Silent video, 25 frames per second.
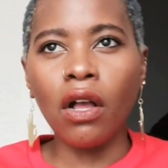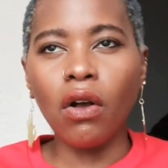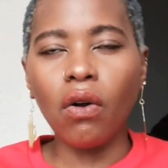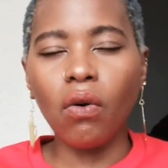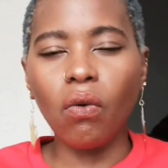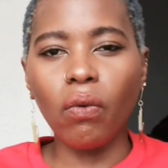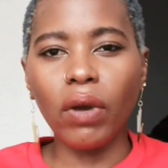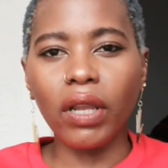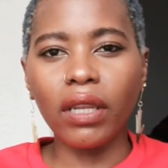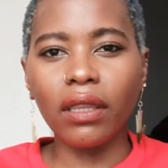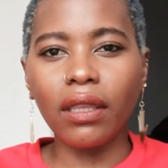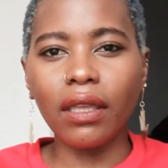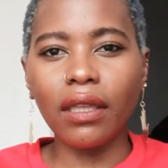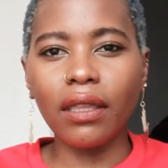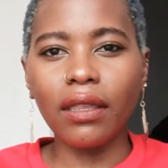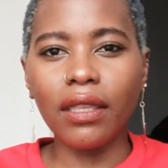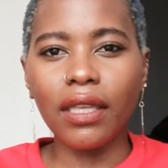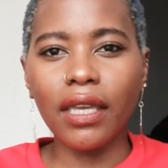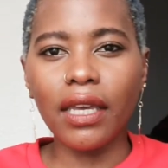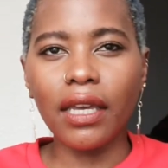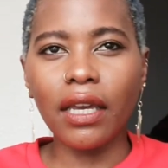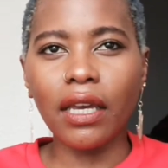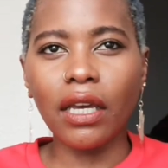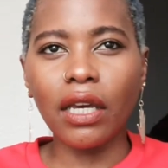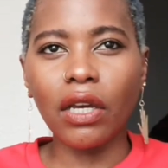when they
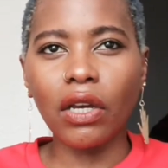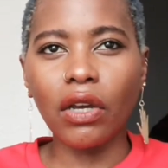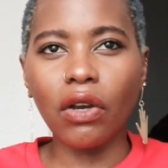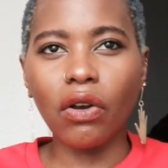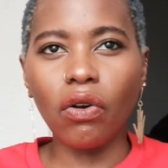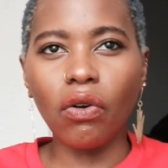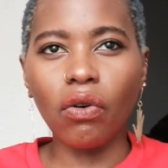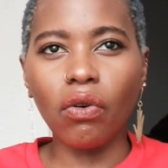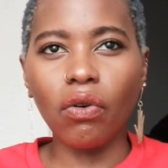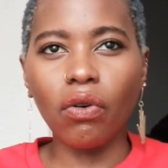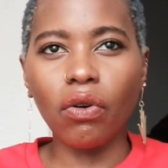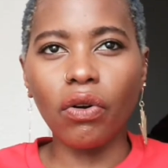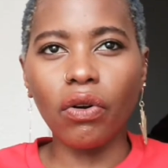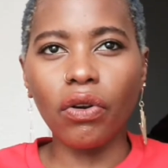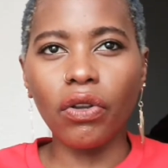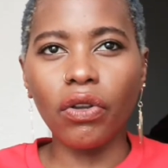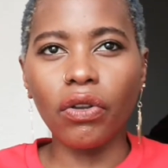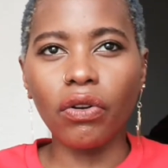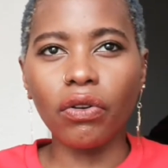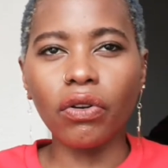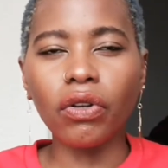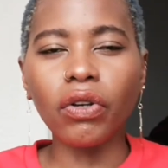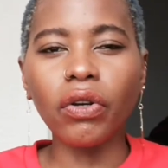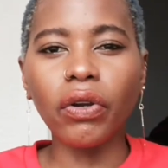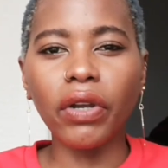think, oh, you
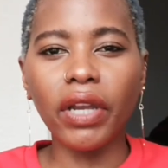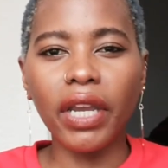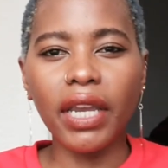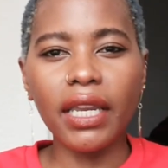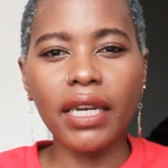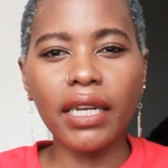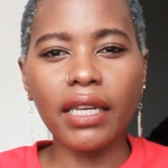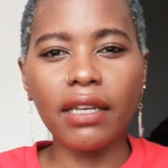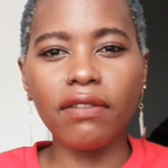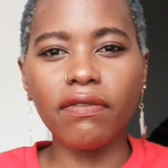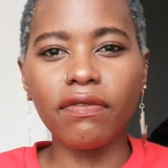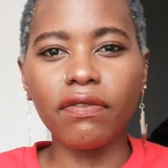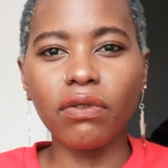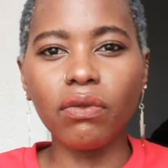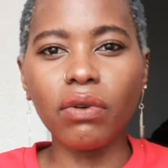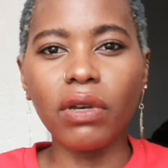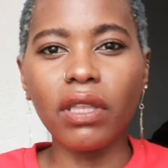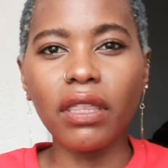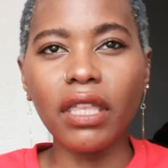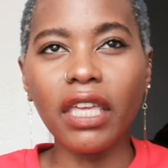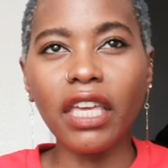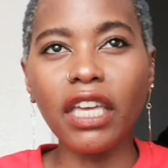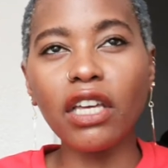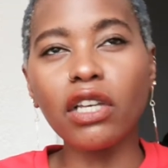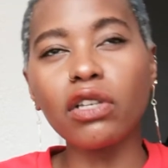know, creative, we
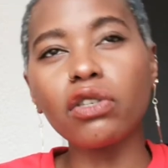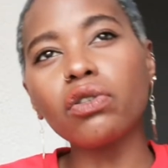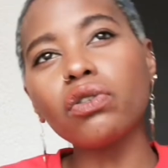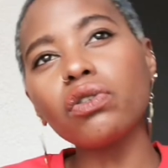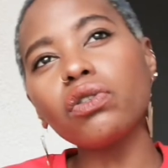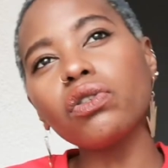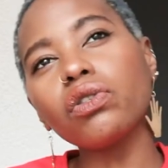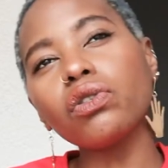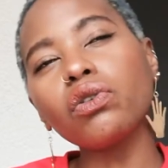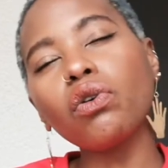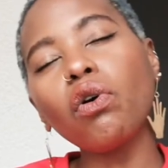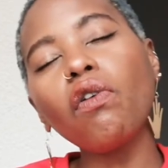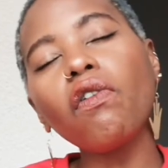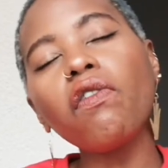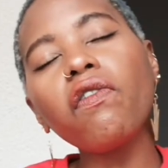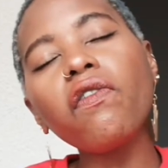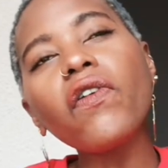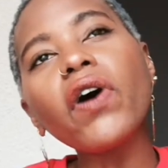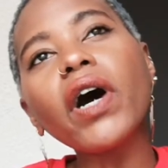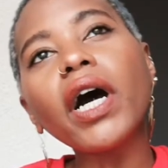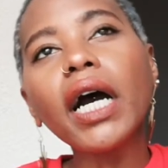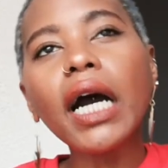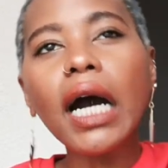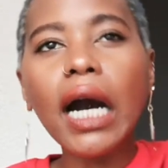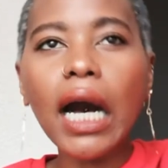think so
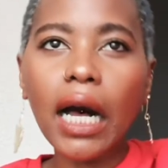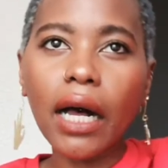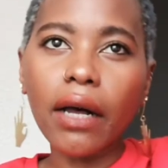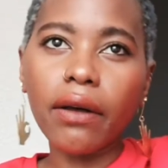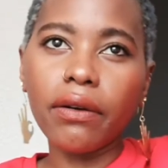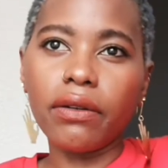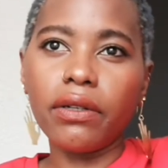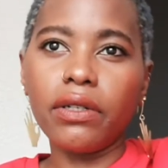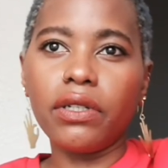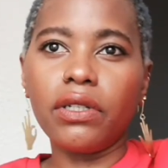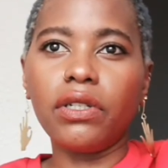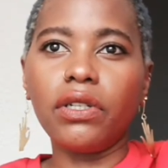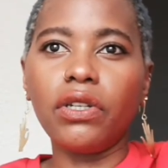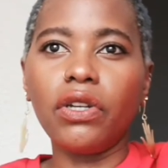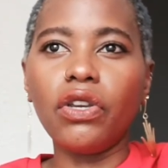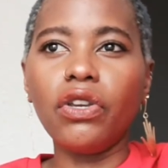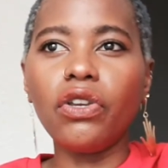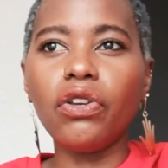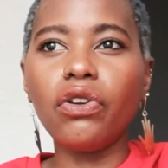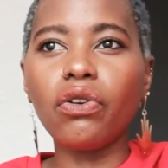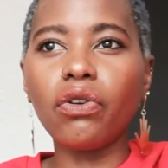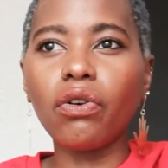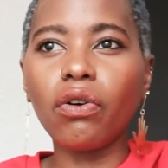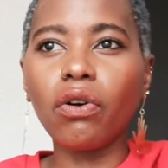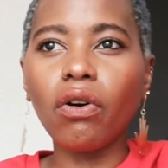far out.
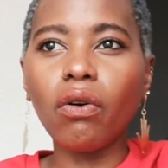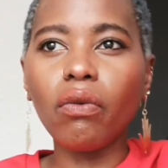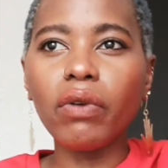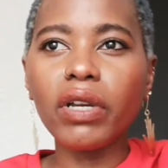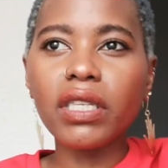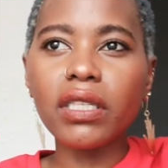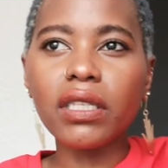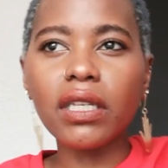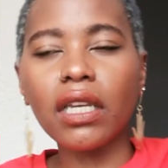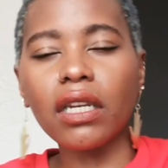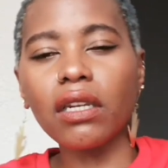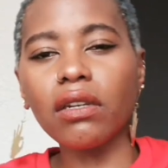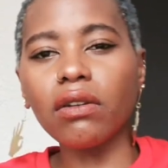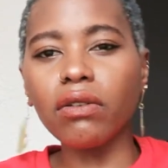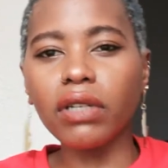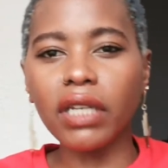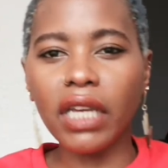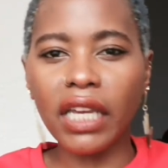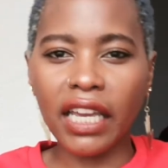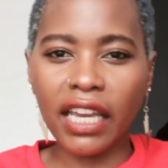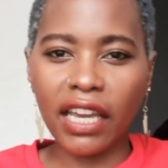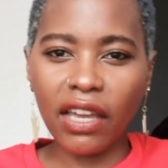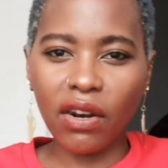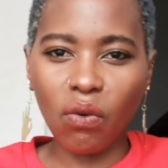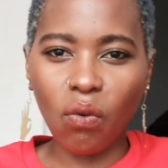You know, we start
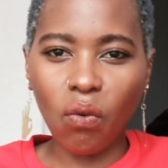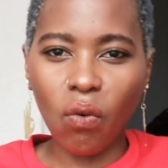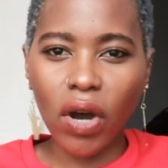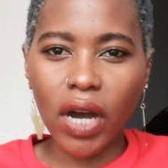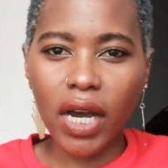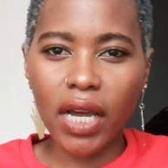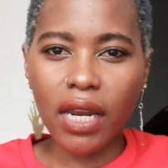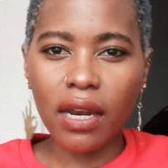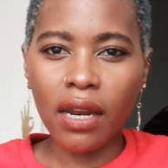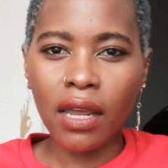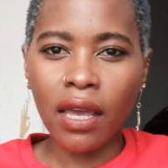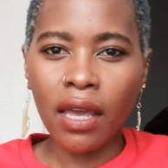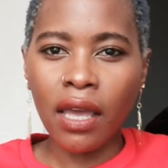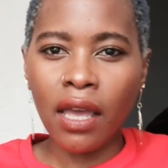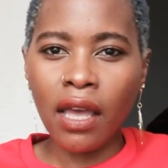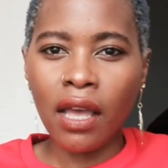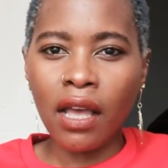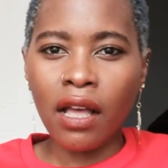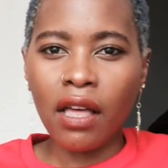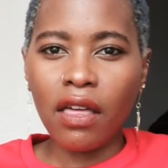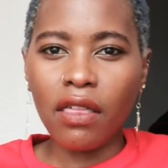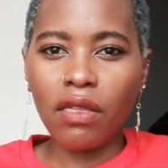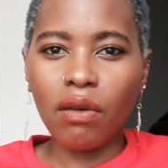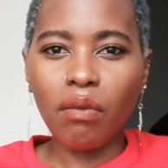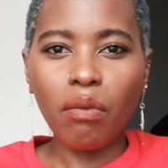looking at what
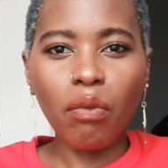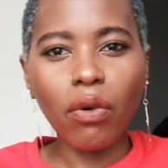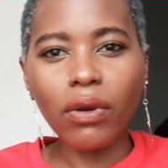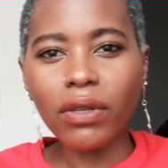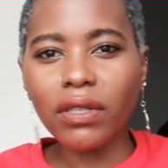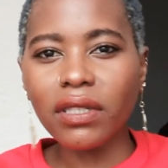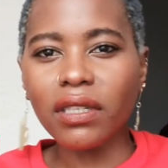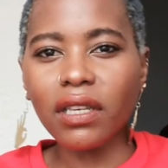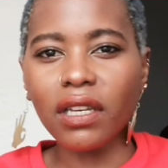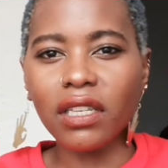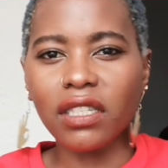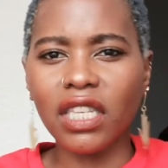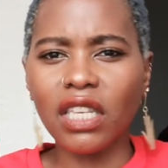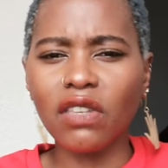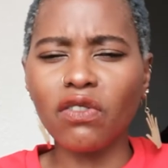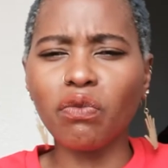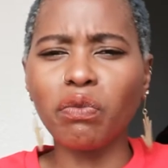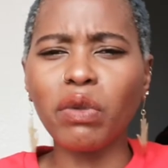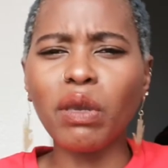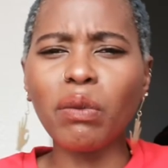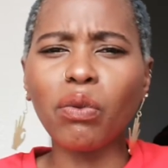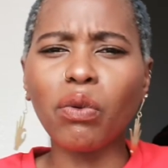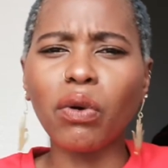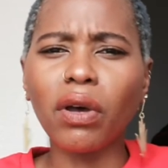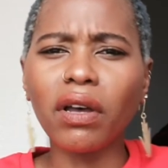the most successful
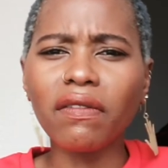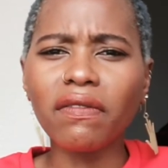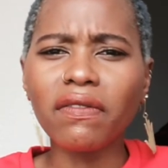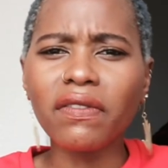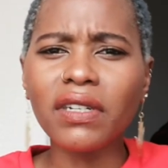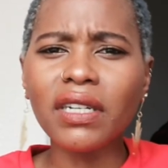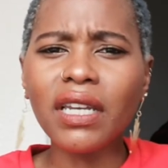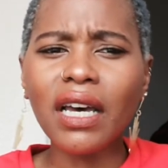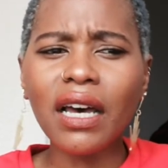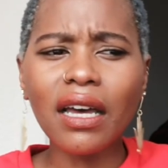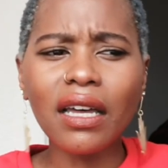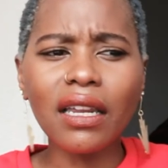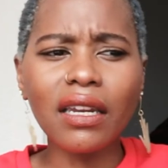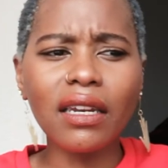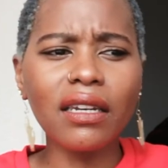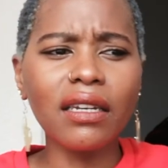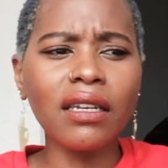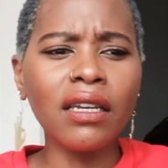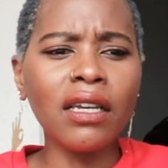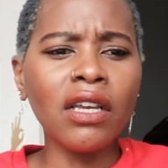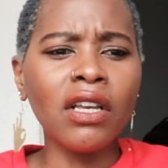people have done.